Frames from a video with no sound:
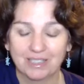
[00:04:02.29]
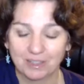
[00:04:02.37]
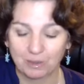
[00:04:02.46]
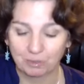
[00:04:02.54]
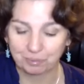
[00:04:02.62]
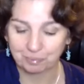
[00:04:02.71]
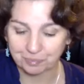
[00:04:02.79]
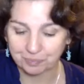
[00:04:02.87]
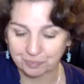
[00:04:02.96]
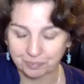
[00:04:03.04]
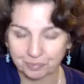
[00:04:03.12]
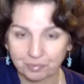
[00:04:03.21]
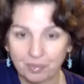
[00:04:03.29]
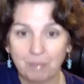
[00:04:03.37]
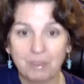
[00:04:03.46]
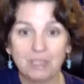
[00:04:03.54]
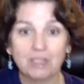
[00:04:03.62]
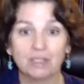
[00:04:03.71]
So it
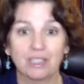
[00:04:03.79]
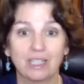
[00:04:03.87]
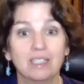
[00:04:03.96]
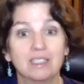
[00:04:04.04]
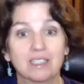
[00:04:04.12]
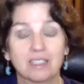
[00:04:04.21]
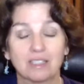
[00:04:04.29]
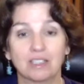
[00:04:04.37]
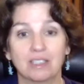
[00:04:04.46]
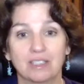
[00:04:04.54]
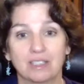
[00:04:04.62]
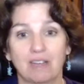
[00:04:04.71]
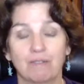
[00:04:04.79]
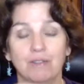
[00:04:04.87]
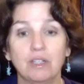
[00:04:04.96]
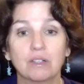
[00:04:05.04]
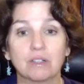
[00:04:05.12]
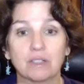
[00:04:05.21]
means you're getting to the good stuff
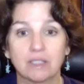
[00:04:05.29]
and you're